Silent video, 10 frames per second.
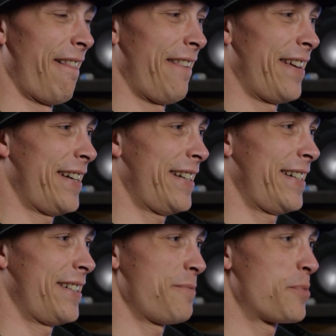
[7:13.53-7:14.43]

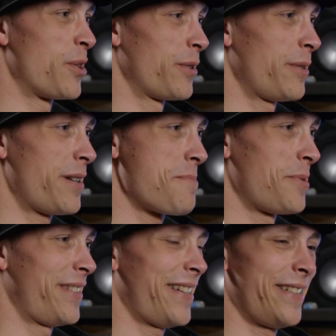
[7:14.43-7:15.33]
Going on
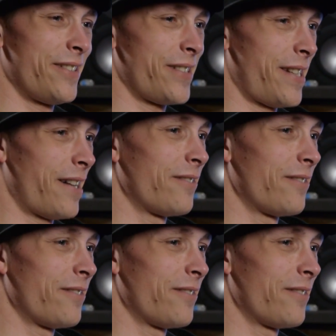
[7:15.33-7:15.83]
about 10 years now.